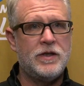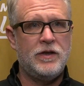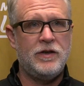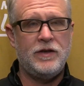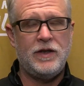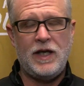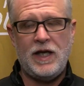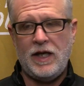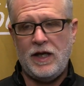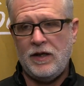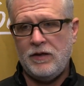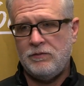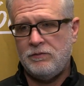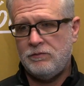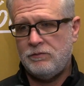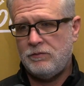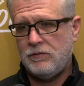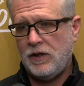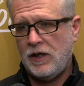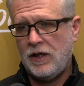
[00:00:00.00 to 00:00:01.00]

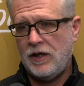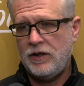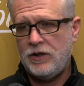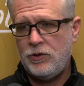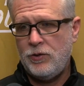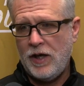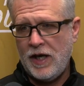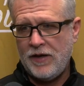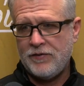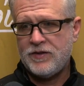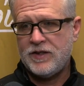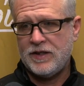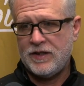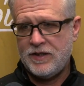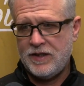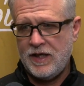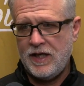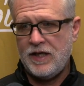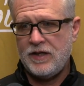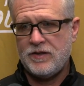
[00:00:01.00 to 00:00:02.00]
and you have
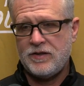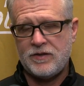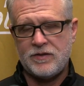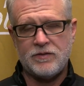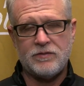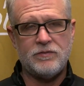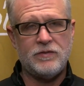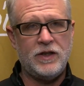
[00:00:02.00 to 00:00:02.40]
success,